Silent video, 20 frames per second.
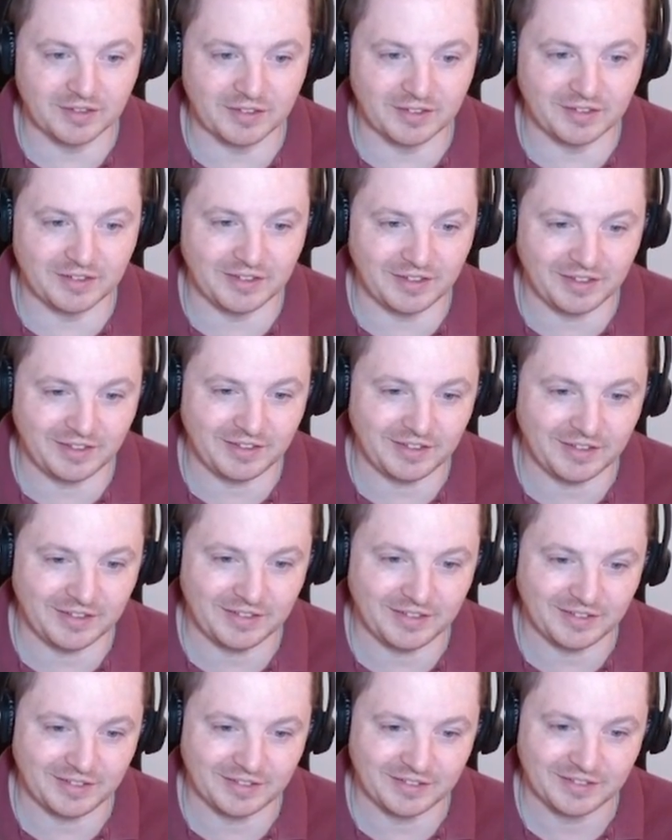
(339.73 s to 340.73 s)

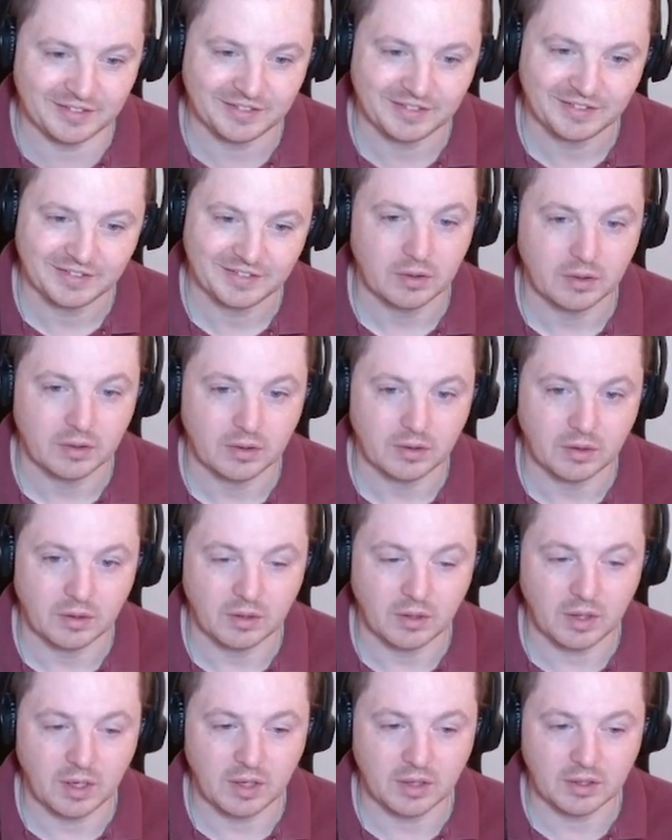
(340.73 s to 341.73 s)

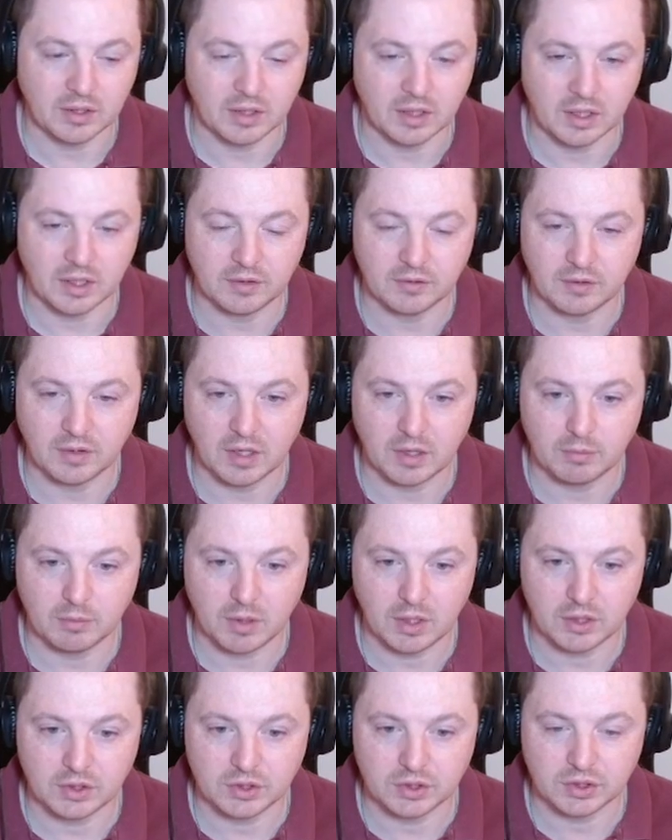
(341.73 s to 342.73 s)
All right, thank you very
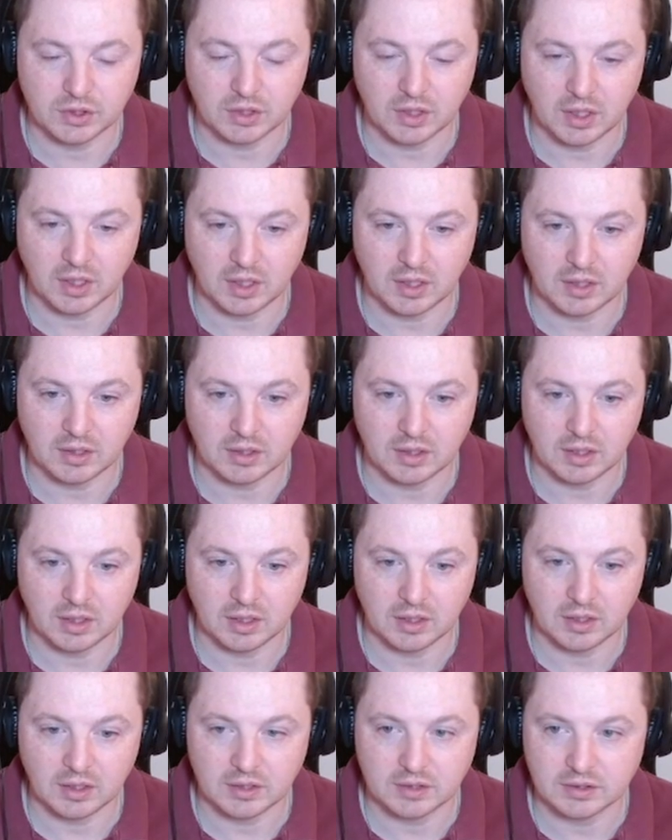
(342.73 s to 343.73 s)
much, and
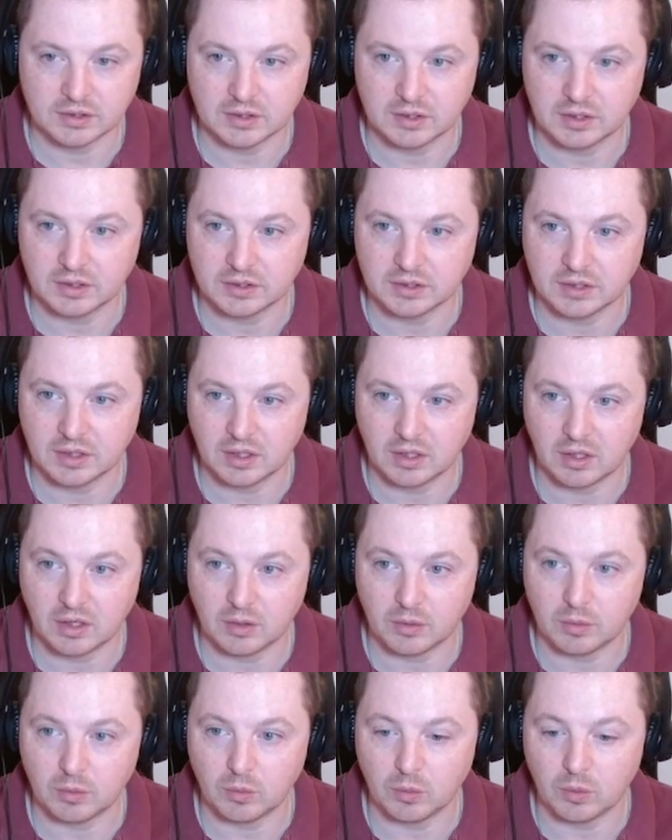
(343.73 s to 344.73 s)
let's get
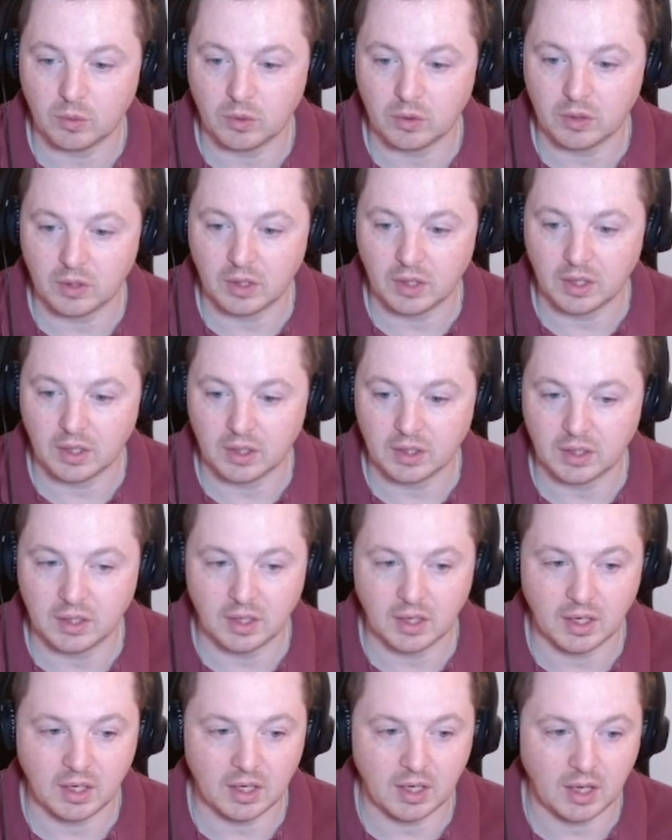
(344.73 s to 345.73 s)
our reward and
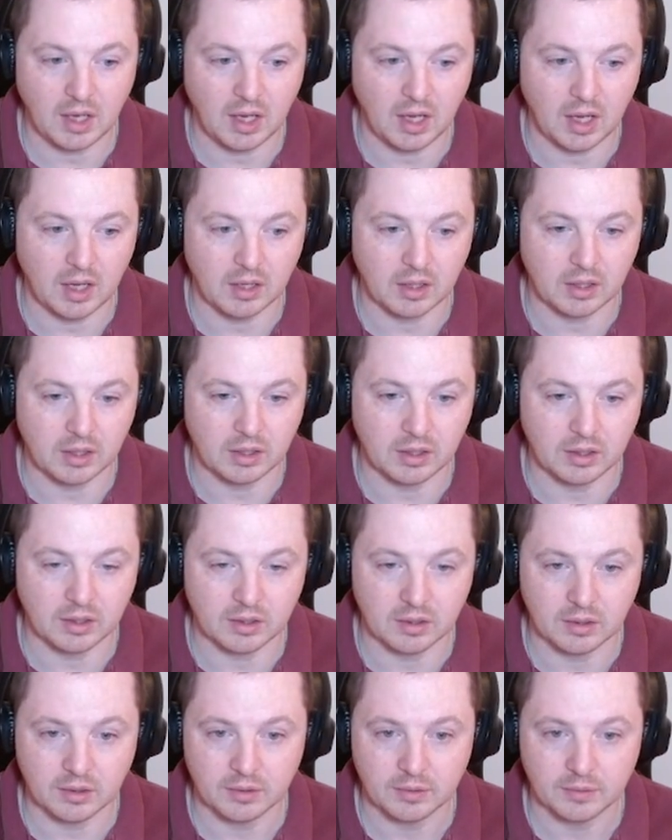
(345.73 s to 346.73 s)
get out of here.